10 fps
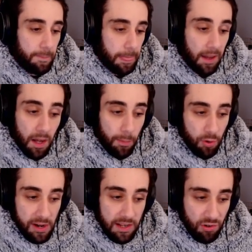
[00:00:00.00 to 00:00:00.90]

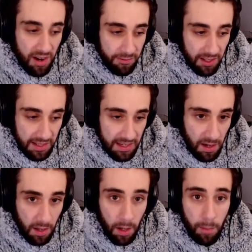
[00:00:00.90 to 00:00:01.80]
upgrade
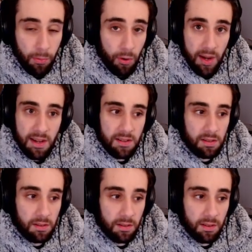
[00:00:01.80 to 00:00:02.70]
graphically, an upgrade
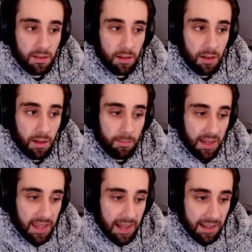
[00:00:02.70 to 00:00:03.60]

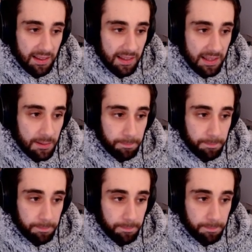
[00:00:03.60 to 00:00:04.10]
mechanically.